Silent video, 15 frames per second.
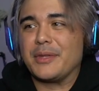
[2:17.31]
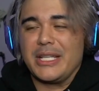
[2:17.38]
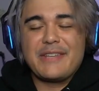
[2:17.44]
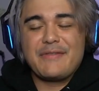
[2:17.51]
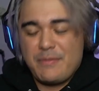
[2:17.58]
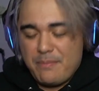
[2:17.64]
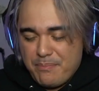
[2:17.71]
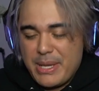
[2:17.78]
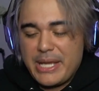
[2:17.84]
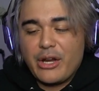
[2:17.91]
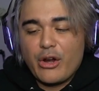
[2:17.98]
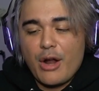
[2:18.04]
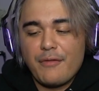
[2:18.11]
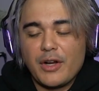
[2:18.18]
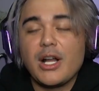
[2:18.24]
even
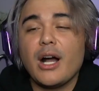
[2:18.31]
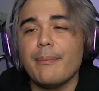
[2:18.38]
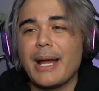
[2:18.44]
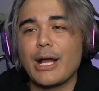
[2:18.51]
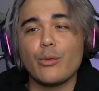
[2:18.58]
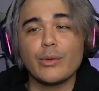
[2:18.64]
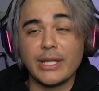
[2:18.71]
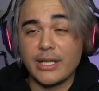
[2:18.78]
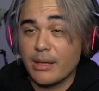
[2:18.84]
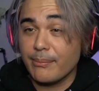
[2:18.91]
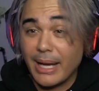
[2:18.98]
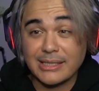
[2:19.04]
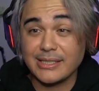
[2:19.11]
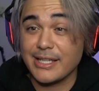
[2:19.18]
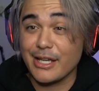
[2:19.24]
bigger of a comeback when they come
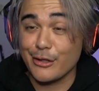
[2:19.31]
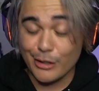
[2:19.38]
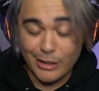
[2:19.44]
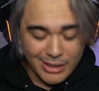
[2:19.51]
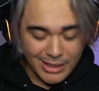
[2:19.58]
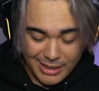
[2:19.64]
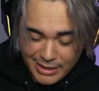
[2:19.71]
back together.